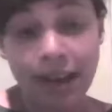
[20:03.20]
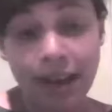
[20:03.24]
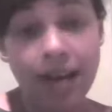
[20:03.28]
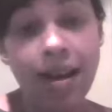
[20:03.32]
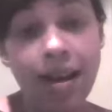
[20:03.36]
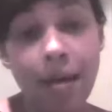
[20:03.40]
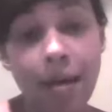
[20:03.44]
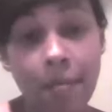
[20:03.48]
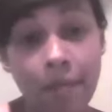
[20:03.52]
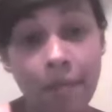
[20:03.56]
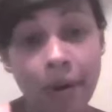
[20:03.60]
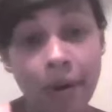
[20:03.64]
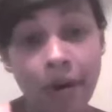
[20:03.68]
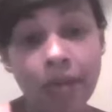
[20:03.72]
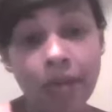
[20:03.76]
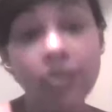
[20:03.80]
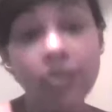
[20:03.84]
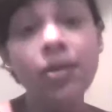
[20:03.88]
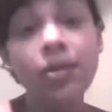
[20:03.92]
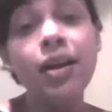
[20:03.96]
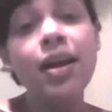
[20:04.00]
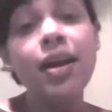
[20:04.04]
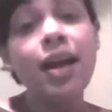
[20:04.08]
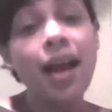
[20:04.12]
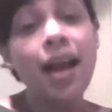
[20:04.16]
Colombo,
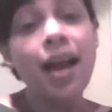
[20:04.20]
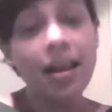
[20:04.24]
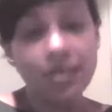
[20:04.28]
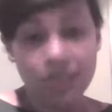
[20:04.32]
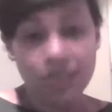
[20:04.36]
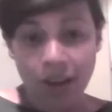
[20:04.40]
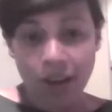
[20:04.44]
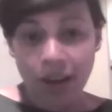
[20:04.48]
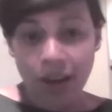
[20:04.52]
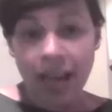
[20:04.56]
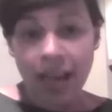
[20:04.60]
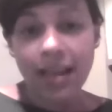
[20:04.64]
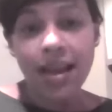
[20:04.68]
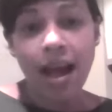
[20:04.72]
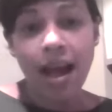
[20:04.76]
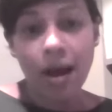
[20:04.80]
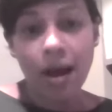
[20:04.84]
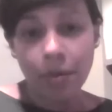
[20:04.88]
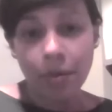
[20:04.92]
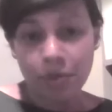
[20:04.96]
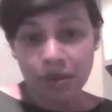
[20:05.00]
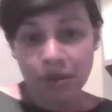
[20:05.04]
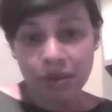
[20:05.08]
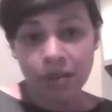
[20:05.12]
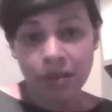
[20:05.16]
and so he
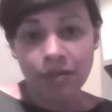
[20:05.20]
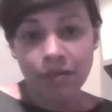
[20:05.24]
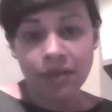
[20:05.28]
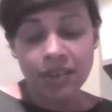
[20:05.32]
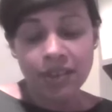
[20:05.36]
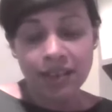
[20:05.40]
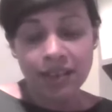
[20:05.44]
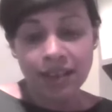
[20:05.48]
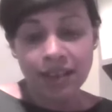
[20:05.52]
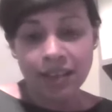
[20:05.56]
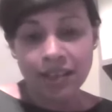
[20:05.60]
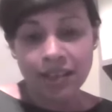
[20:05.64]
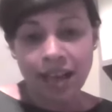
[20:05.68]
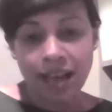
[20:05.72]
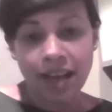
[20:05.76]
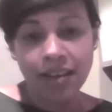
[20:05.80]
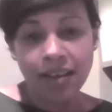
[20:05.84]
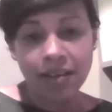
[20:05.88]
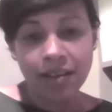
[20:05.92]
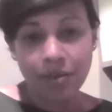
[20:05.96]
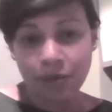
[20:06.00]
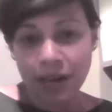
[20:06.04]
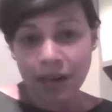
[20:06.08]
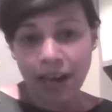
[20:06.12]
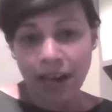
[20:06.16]
helps to
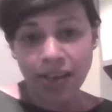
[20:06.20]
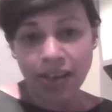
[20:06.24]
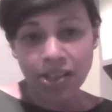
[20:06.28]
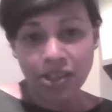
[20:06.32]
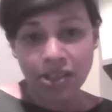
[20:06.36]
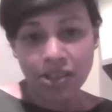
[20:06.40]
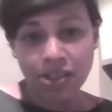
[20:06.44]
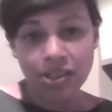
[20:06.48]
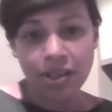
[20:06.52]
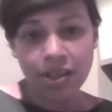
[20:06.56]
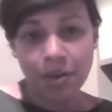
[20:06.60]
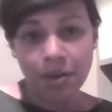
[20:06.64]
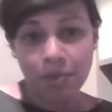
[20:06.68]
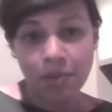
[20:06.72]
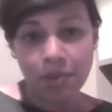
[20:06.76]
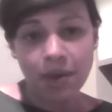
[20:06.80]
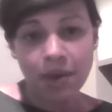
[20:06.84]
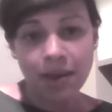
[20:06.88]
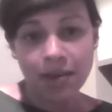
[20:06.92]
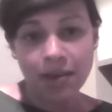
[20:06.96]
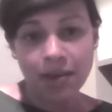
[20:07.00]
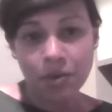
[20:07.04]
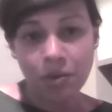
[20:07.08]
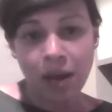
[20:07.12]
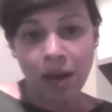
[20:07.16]
facilitate the relationship
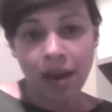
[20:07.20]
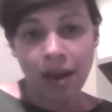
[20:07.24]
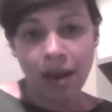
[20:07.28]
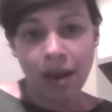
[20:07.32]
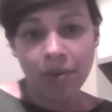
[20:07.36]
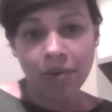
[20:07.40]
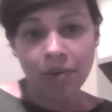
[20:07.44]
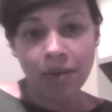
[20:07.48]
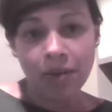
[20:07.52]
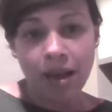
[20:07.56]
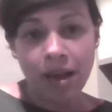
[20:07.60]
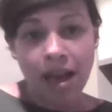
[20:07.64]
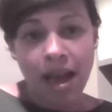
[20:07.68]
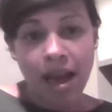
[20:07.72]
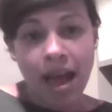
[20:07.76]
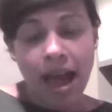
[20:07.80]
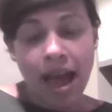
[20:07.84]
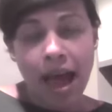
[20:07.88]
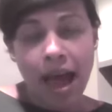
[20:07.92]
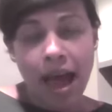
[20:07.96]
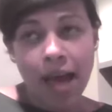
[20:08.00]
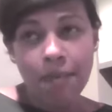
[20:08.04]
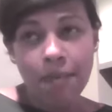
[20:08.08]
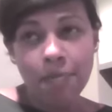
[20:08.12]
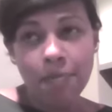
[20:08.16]
as well.
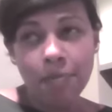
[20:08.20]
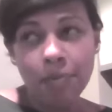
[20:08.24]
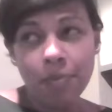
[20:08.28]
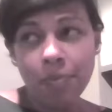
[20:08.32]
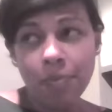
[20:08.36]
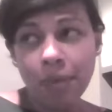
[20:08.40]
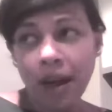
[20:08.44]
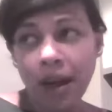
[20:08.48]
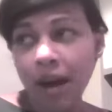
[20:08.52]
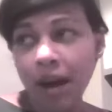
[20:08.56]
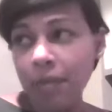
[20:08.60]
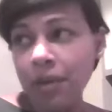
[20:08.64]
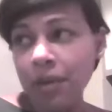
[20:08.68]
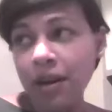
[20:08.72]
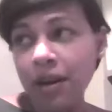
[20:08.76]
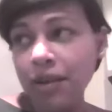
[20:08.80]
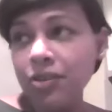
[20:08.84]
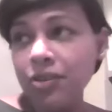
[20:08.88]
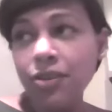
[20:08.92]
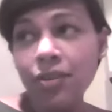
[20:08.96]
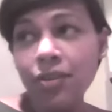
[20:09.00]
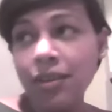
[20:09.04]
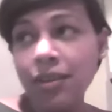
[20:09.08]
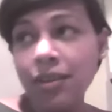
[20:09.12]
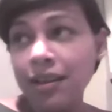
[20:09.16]
But I mean, I
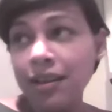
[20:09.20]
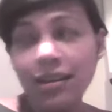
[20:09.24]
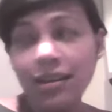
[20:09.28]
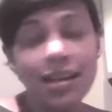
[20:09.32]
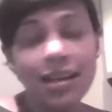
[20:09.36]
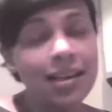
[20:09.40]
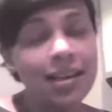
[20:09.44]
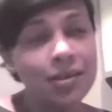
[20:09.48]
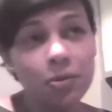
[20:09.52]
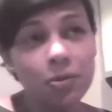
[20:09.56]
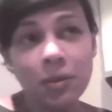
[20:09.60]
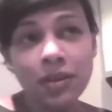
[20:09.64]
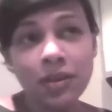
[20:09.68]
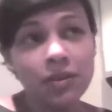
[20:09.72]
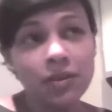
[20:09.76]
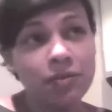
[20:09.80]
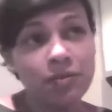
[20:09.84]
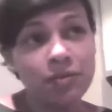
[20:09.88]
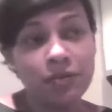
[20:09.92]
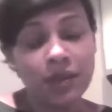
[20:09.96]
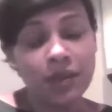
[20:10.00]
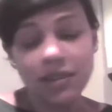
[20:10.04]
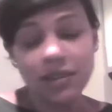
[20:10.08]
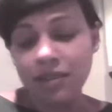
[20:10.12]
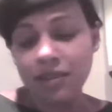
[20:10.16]
do think next week's
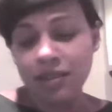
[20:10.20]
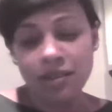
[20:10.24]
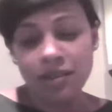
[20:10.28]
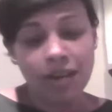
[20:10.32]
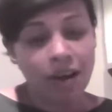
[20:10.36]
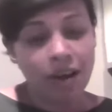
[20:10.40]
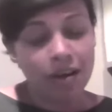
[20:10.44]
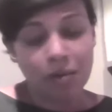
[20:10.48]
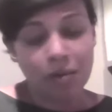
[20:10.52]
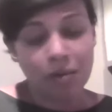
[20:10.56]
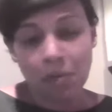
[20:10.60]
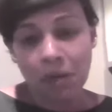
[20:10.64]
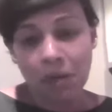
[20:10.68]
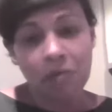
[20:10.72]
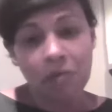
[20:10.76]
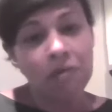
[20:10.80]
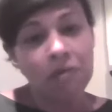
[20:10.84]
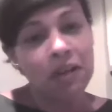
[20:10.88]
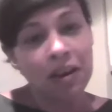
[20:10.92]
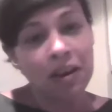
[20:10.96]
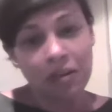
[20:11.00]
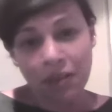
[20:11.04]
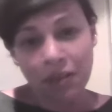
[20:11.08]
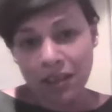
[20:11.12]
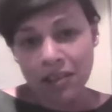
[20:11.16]
visit is going to be
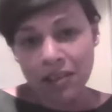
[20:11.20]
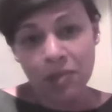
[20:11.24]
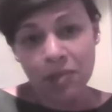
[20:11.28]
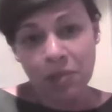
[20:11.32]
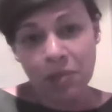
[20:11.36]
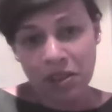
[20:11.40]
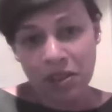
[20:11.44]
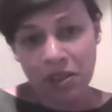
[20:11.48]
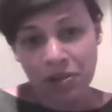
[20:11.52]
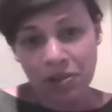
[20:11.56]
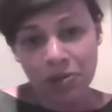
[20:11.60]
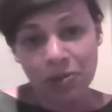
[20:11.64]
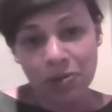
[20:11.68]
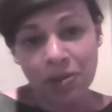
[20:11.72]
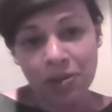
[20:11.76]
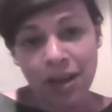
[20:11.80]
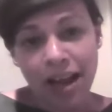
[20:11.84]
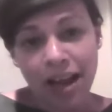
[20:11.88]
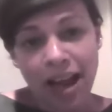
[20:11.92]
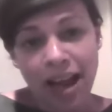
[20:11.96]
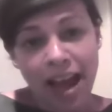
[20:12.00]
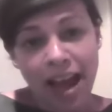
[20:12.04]
very special